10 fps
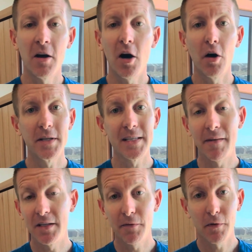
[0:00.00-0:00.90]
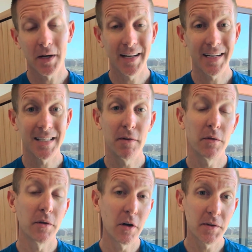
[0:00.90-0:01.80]
All these have a different connectivity
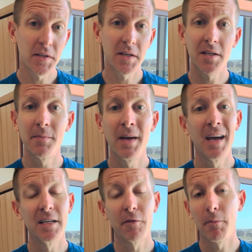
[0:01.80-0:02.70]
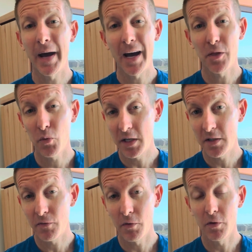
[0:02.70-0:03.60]
with the nervous system, different pathways
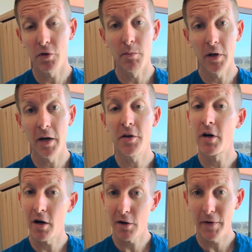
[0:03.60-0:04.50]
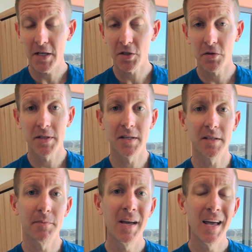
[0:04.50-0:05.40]
for your blood, your cardiovascular
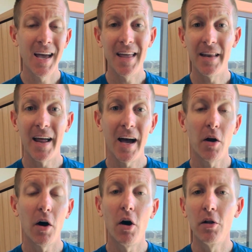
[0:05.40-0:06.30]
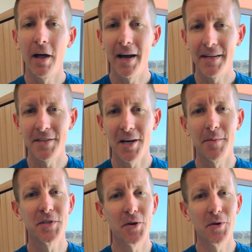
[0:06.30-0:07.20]
system, and then how it all lines up.
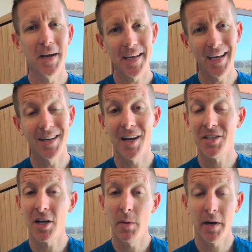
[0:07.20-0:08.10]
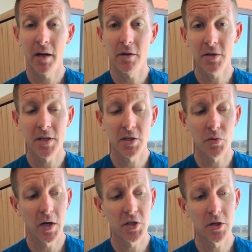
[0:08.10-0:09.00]
So again, not to complicate on your
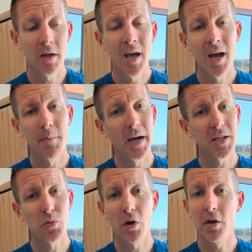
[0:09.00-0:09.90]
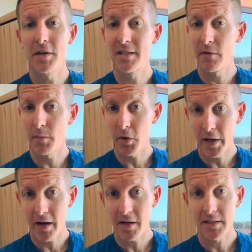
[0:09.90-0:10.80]
situation, that's where all these different
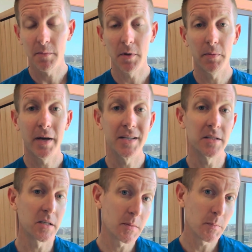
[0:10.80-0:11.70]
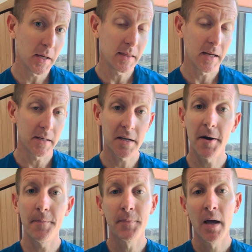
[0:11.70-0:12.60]
modalities come into play, is to speed things
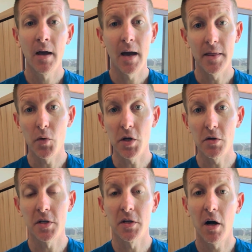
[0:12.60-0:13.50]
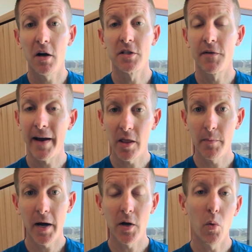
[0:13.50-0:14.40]
up. And then we use the knowledge of how the
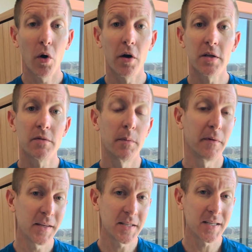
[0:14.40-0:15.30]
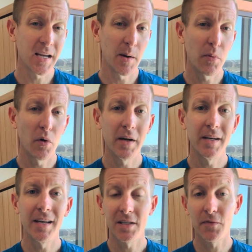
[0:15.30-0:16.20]
body works from a physics standpoint
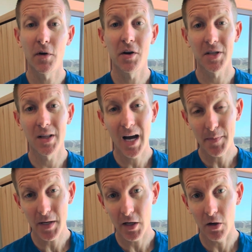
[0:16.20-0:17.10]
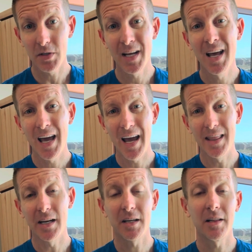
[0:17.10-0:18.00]
as far as alignment goes, and
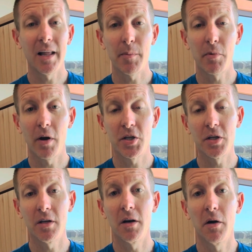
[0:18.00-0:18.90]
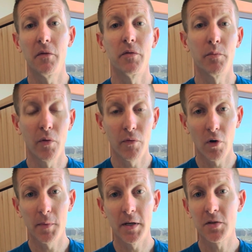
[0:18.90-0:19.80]
then collaboration of
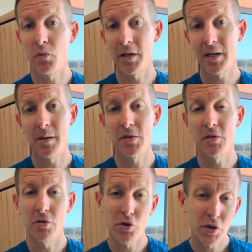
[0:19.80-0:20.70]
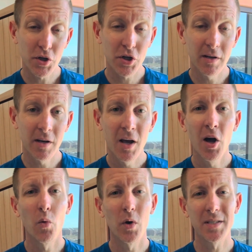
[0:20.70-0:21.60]
performance when it comes to nutrition,
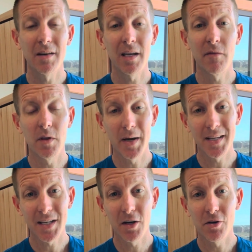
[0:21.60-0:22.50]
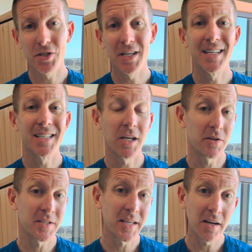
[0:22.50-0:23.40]
what's going to give you the best energy to get
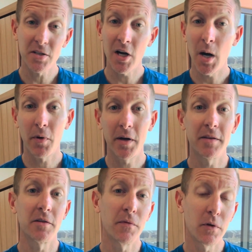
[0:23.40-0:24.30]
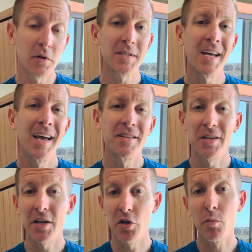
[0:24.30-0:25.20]
your cells to operate their fullest so
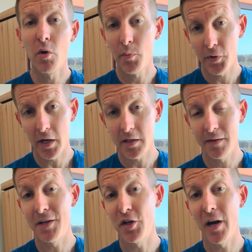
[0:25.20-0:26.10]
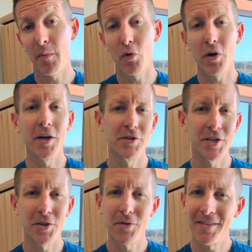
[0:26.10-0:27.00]
that you're more productive and you have more
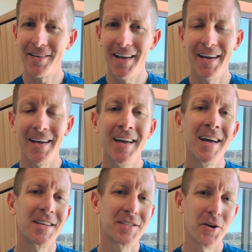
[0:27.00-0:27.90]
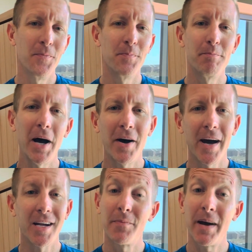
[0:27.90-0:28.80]
energy throughout the day. So
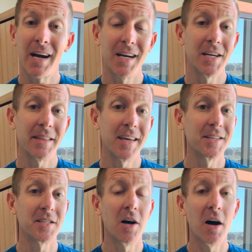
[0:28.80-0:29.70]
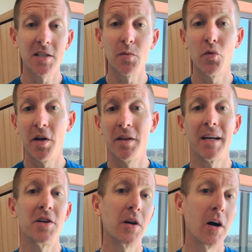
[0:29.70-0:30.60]
Biohacking Your Package, I think, is an awesome one
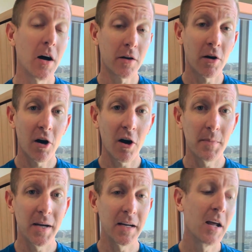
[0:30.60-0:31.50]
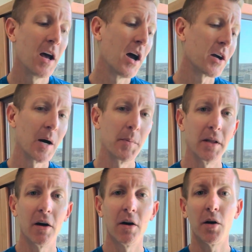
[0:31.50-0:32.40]
that you can a la carte, meaning come in
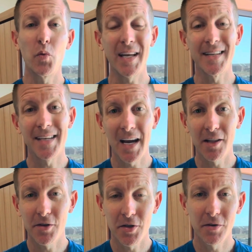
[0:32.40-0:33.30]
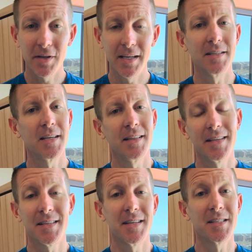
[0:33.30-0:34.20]
there and we can tailor it to your needs.
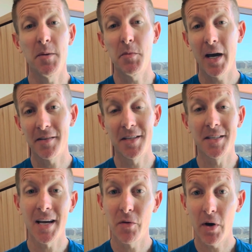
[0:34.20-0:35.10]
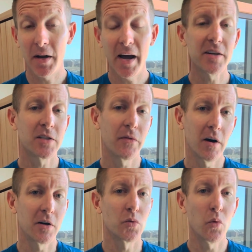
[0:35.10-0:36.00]
This isn't something you have to decide right now as
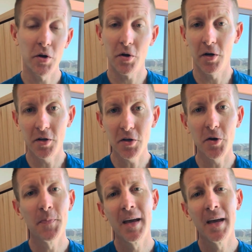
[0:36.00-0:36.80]
far as what you're going to do.